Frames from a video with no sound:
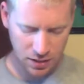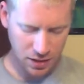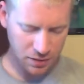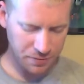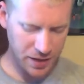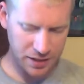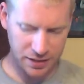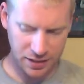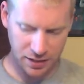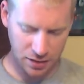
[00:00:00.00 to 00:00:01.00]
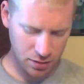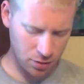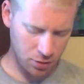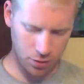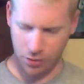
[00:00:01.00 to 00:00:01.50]
And finally
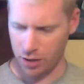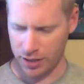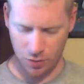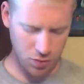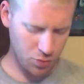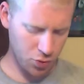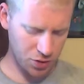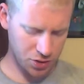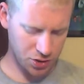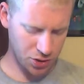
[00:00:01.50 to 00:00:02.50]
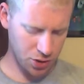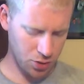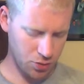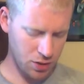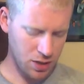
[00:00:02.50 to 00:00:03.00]
here, I got one more to
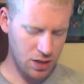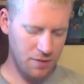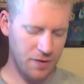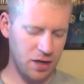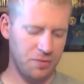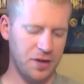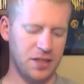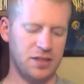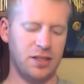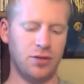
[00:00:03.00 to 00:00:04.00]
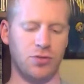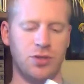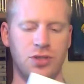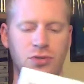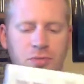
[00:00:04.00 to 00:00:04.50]
show. Final Fantasy the
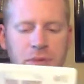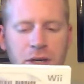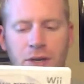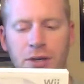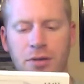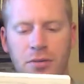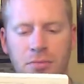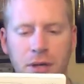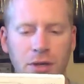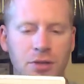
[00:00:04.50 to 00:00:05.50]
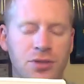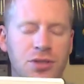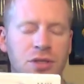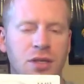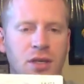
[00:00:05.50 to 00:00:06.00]
Crystal Bearers.